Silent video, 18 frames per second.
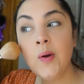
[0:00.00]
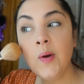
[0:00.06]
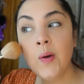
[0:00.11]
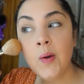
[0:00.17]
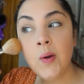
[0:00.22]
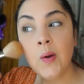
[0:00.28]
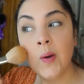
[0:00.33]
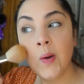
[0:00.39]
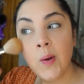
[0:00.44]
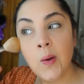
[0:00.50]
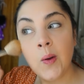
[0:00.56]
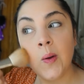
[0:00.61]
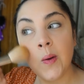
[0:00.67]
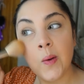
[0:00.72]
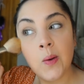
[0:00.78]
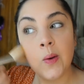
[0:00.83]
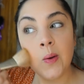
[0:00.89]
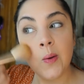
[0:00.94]

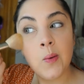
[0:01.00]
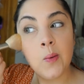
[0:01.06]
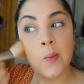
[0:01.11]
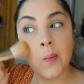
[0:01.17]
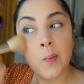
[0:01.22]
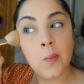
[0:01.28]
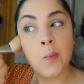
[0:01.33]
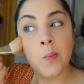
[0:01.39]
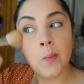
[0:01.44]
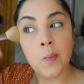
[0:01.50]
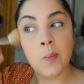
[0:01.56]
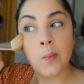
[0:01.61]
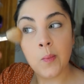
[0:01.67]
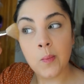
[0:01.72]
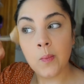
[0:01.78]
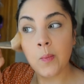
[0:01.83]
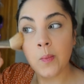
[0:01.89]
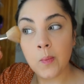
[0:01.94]

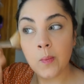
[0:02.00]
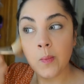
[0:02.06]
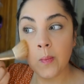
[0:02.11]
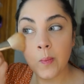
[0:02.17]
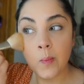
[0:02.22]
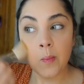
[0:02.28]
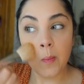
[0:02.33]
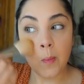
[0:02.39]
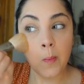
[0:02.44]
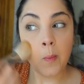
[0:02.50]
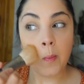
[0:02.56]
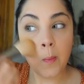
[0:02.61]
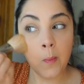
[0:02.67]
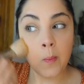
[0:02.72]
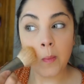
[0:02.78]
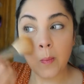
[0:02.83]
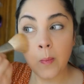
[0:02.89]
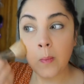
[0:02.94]

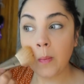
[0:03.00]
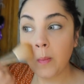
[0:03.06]
(silence)